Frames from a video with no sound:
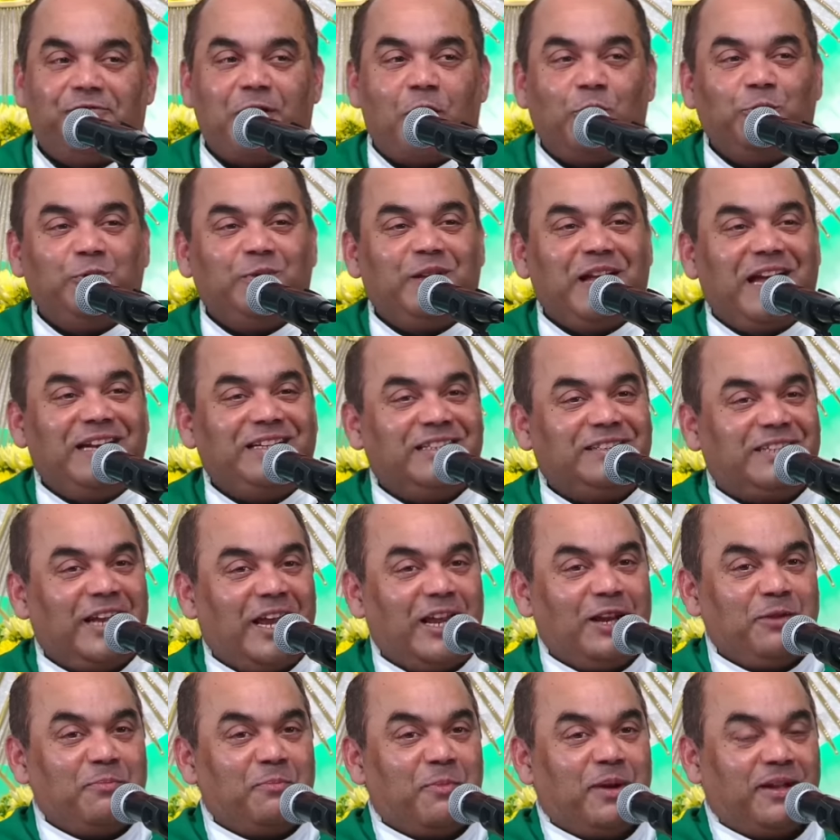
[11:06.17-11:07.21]
found the
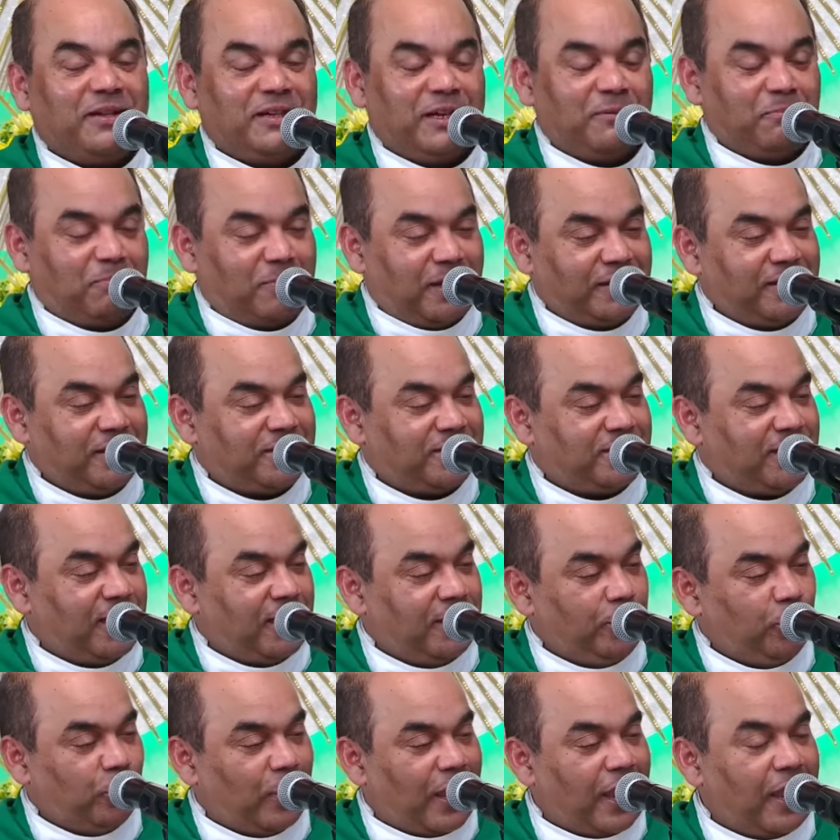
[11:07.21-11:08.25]
entertainment. And mother say,
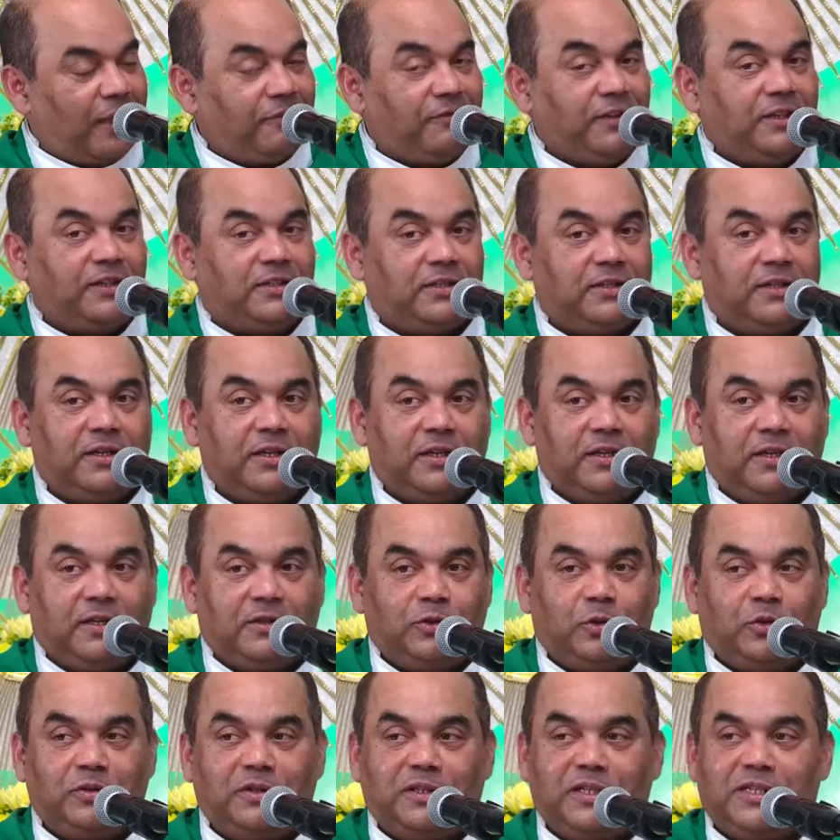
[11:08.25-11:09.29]
you have it.
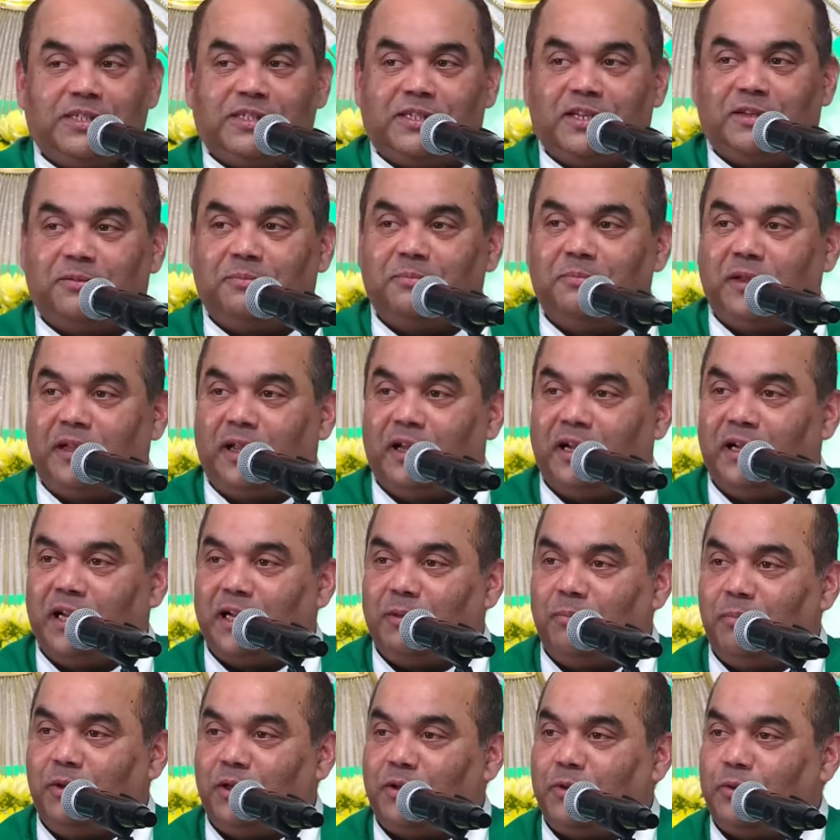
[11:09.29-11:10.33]
Don't disturb me.
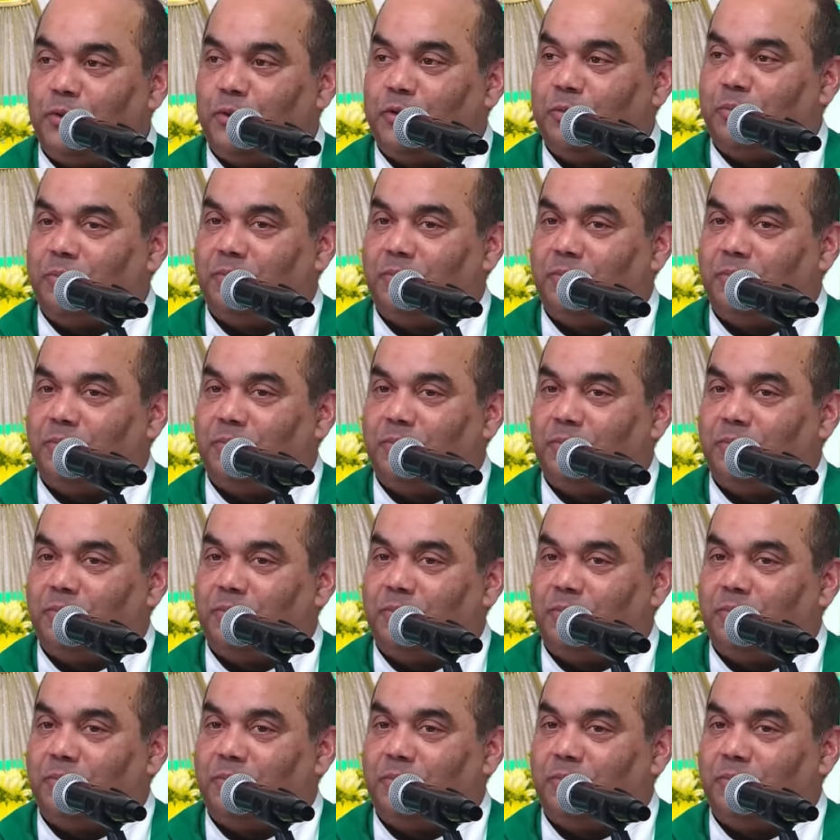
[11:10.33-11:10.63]
Let me cook.